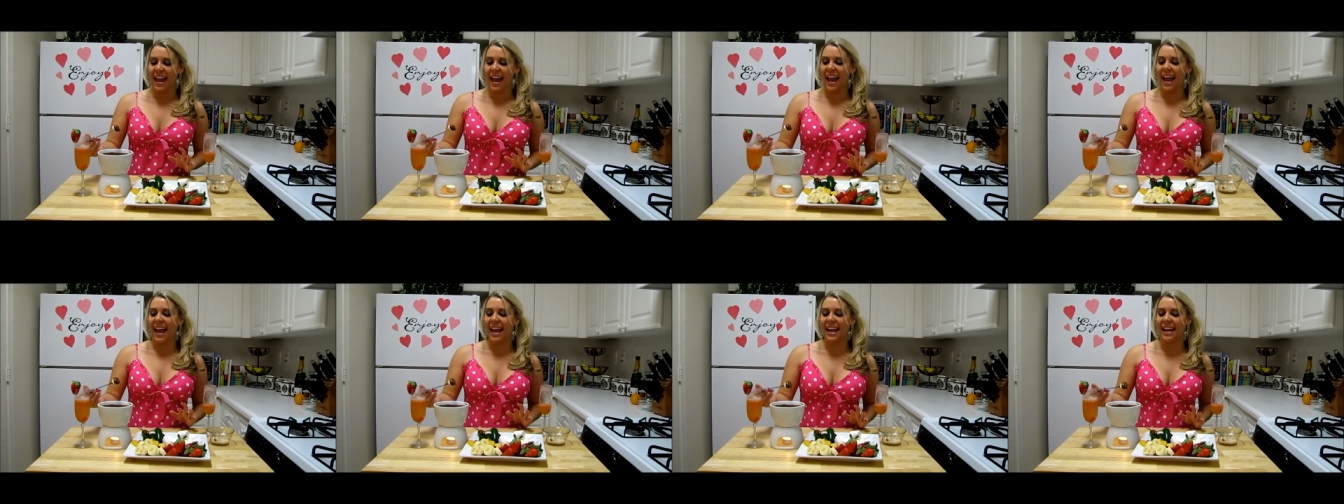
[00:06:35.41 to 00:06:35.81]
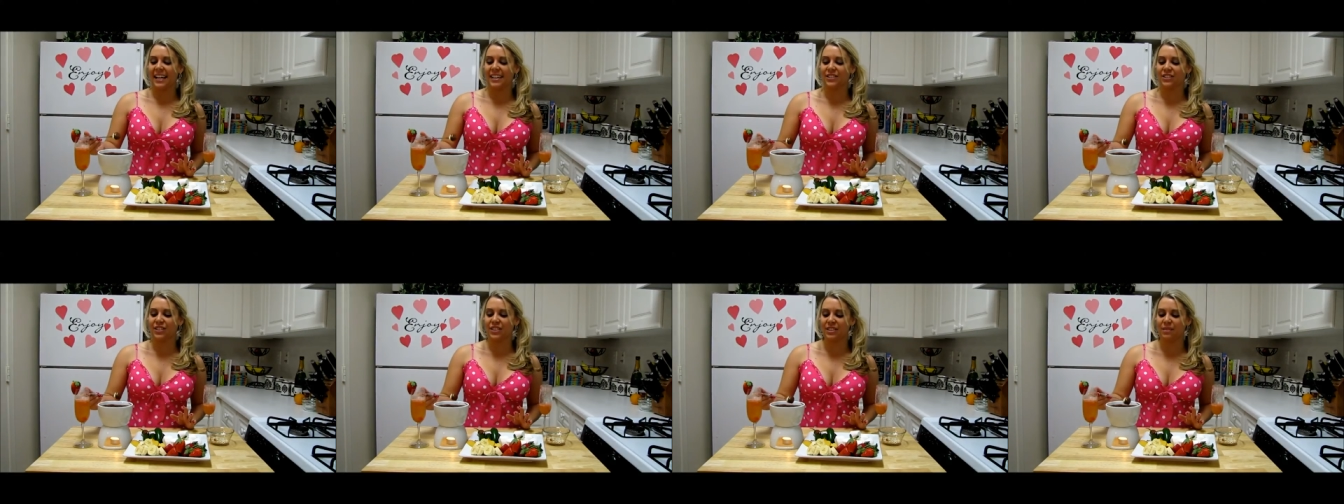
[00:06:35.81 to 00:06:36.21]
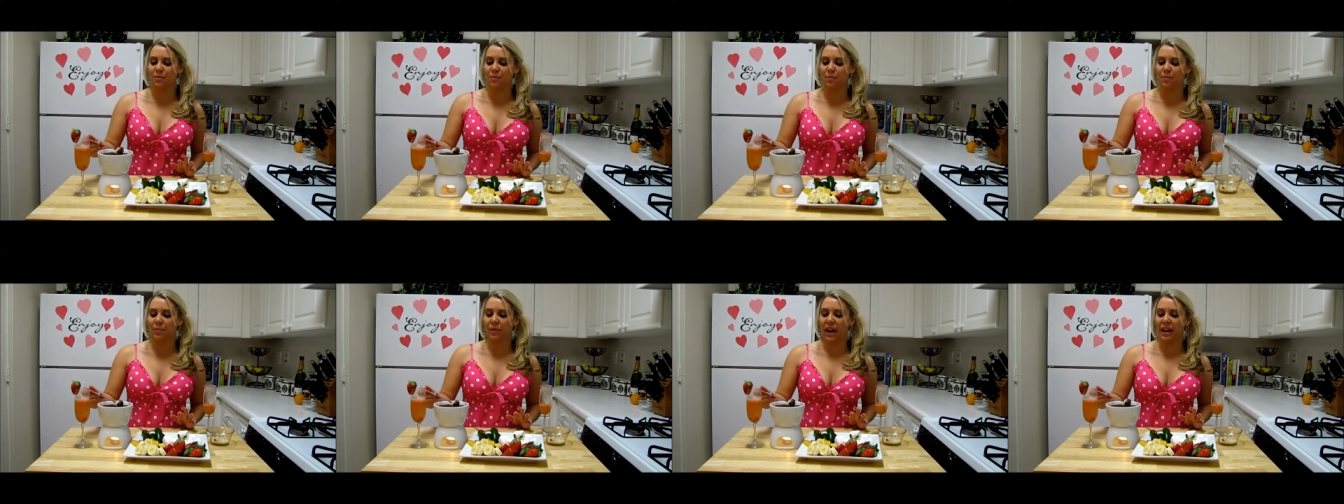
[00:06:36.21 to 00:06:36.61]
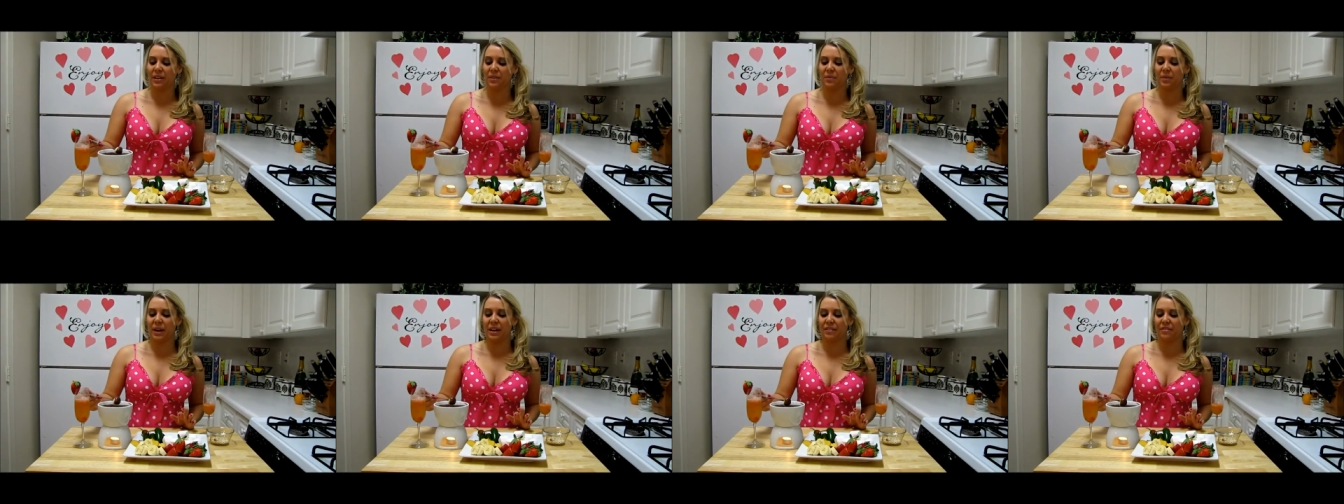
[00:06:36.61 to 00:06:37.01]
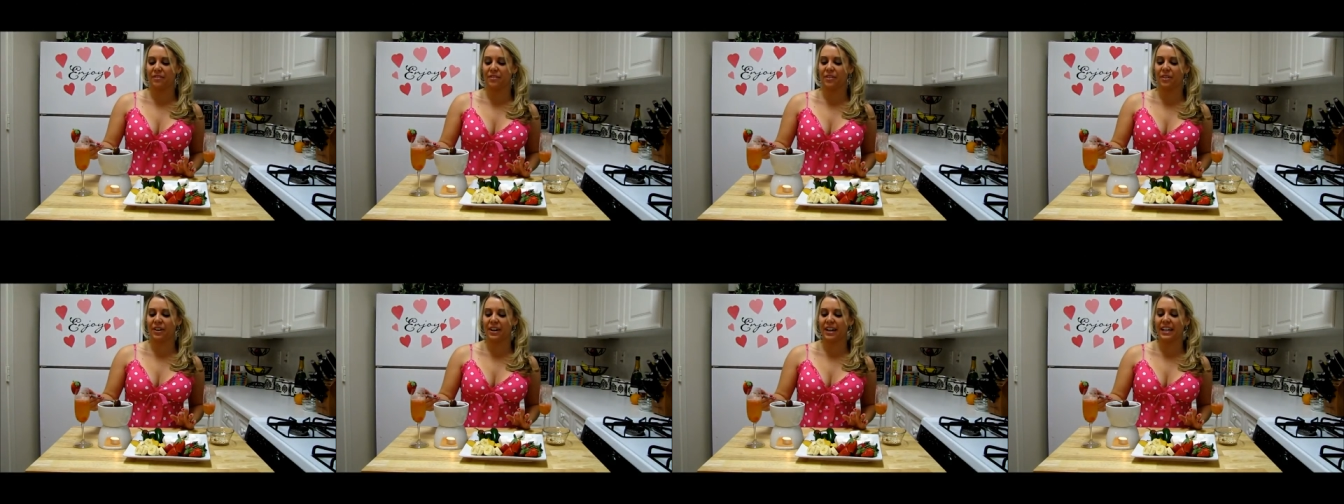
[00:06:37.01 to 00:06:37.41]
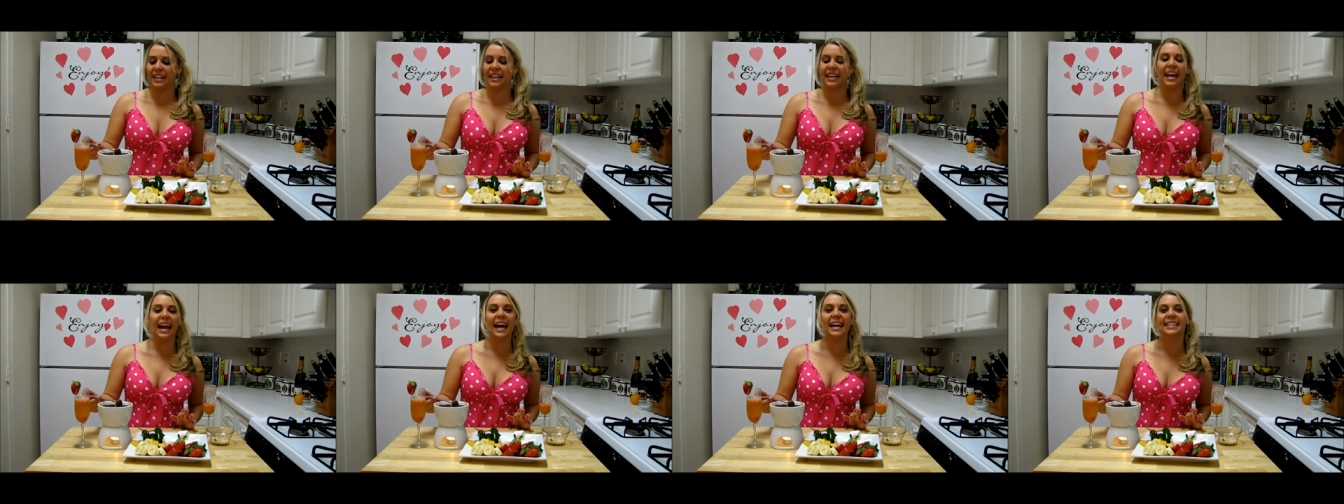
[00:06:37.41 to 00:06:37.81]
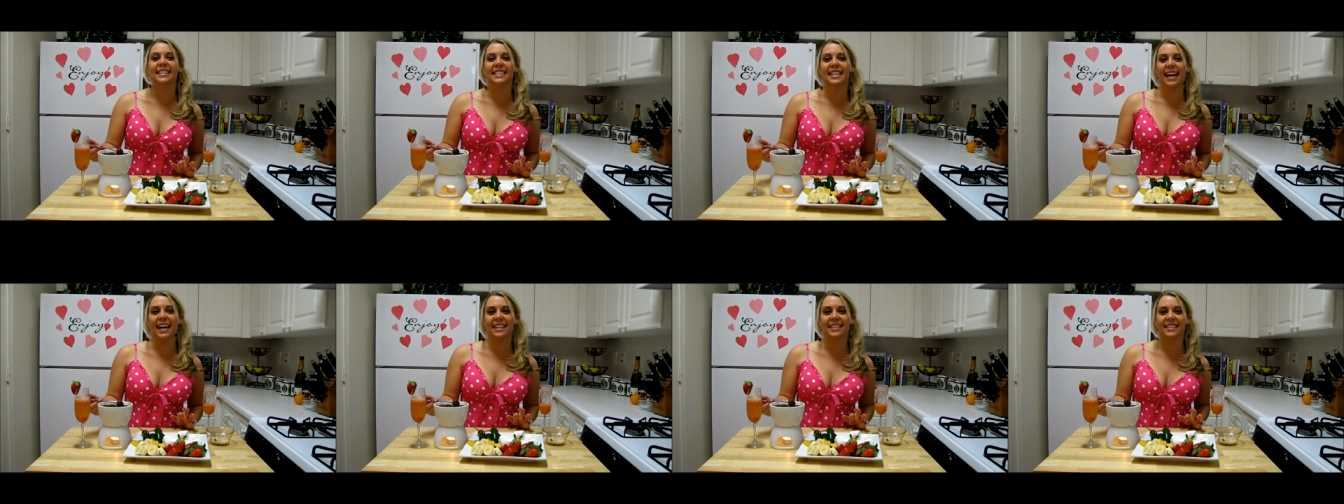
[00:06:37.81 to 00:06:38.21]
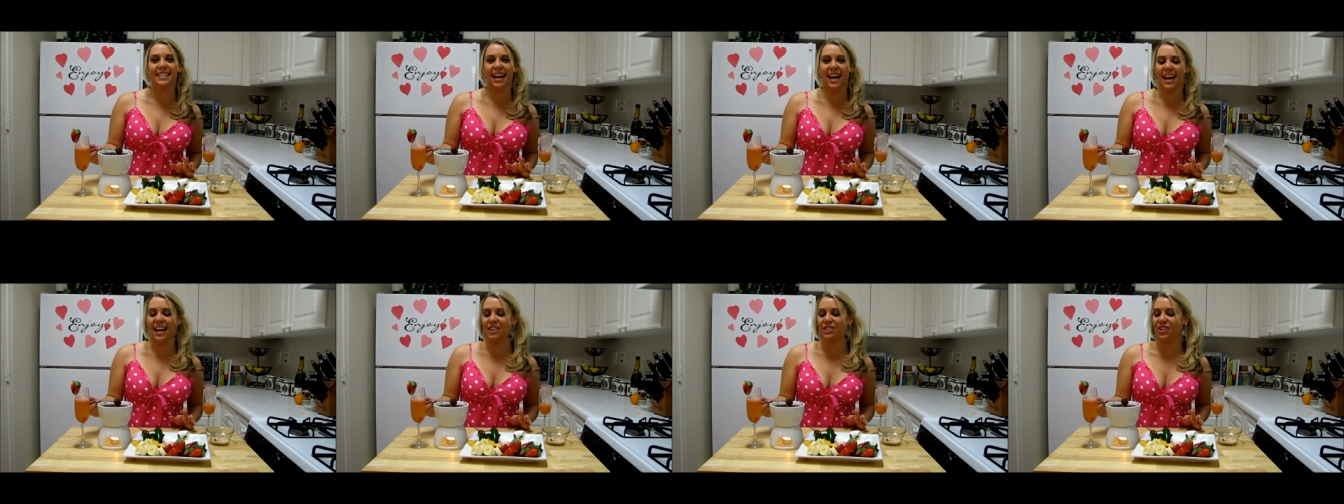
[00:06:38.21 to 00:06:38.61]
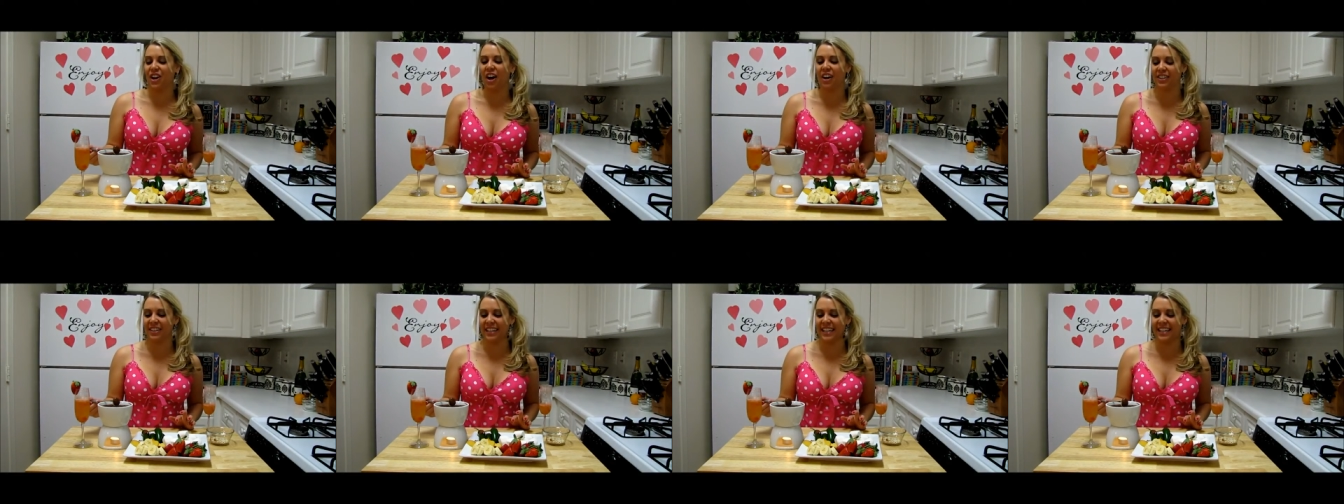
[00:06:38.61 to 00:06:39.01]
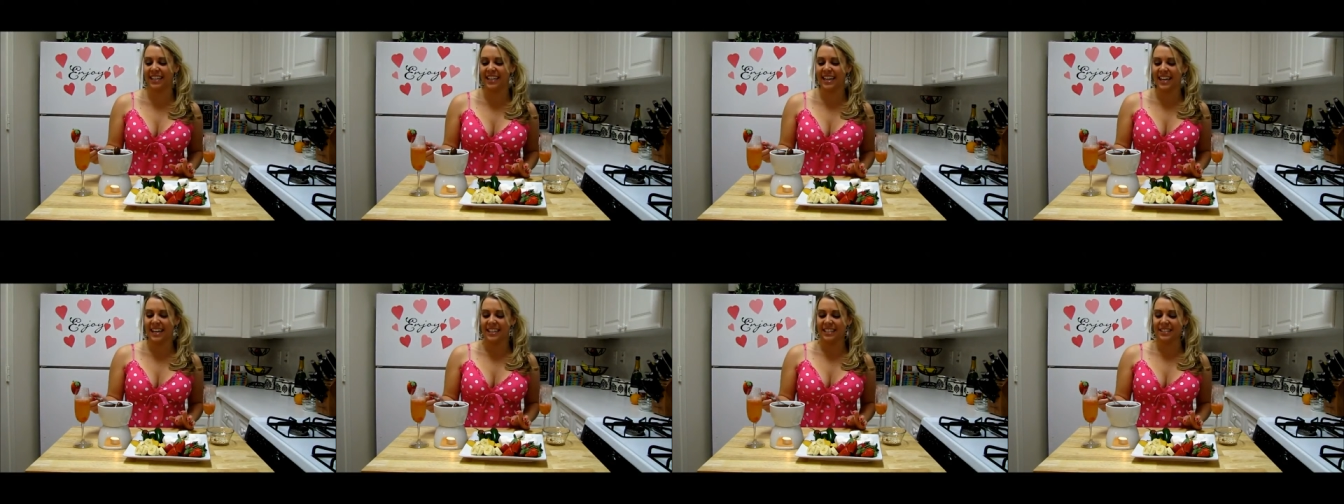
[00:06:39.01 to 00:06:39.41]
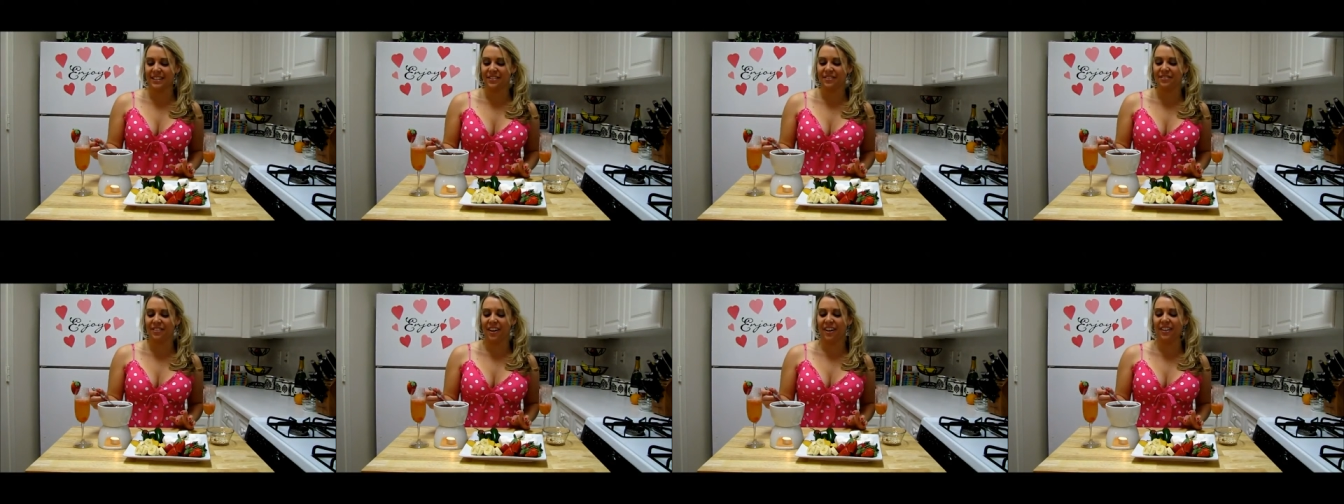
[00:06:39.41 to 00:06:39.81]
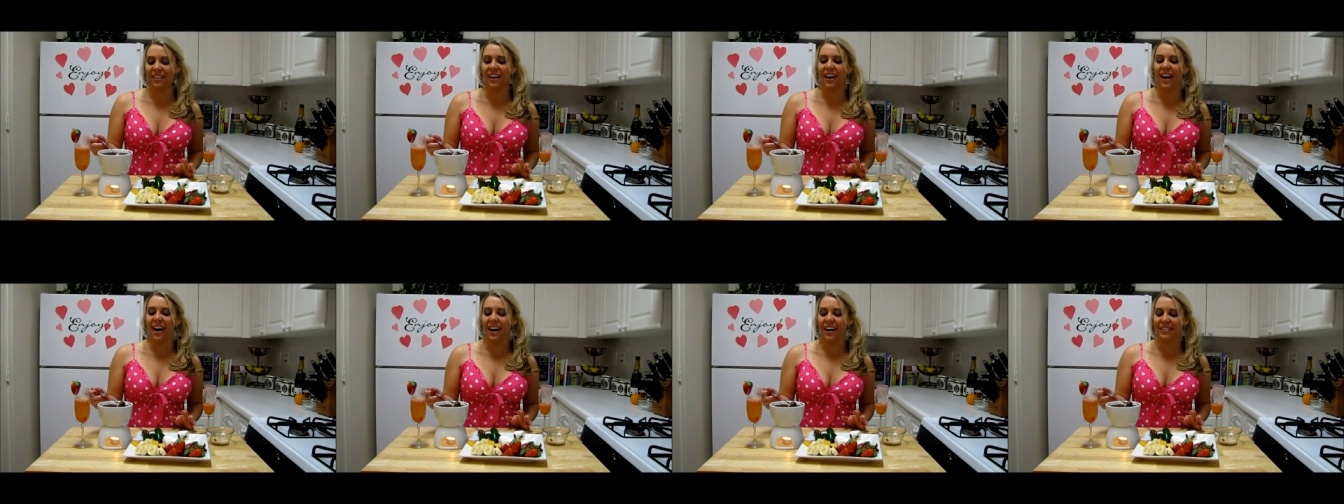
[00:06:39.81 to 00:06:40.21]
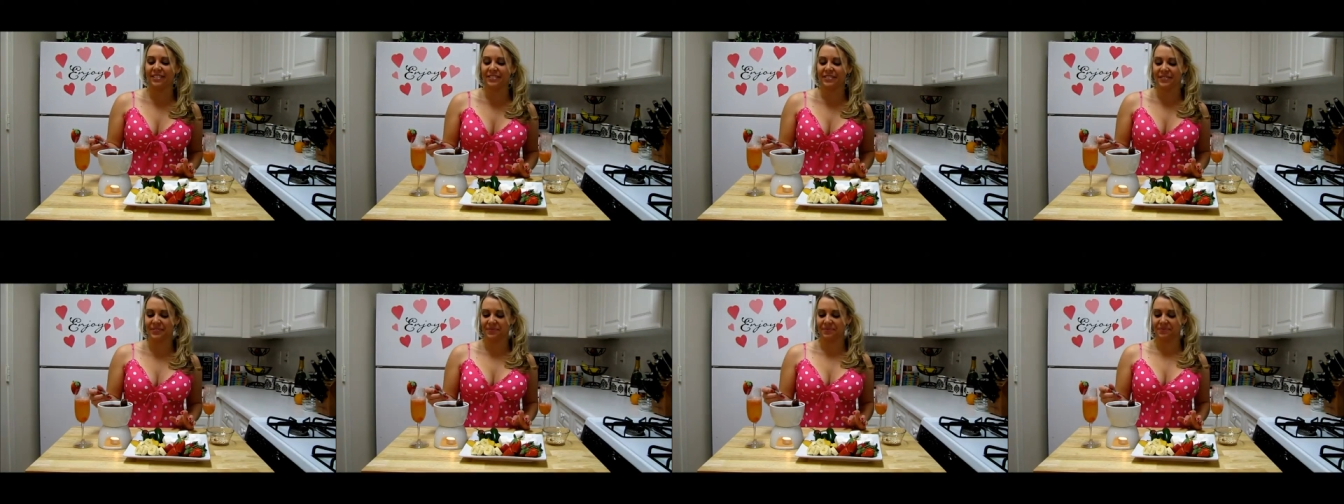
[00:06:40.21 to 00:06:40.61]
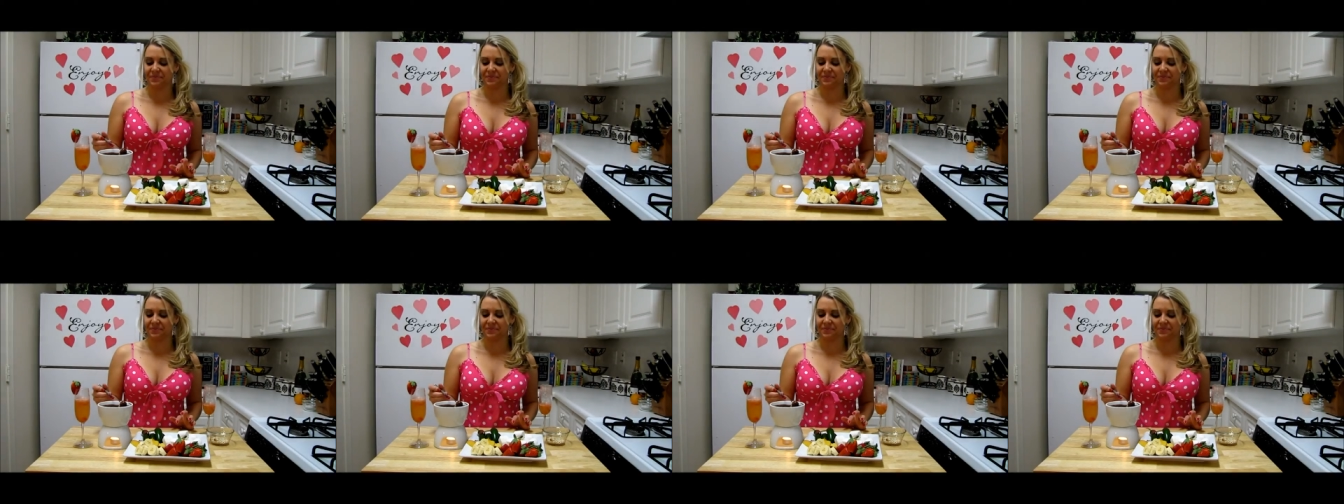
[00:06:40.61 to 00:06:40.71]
and just kind of wait for any excess uh, chocolate to fall off.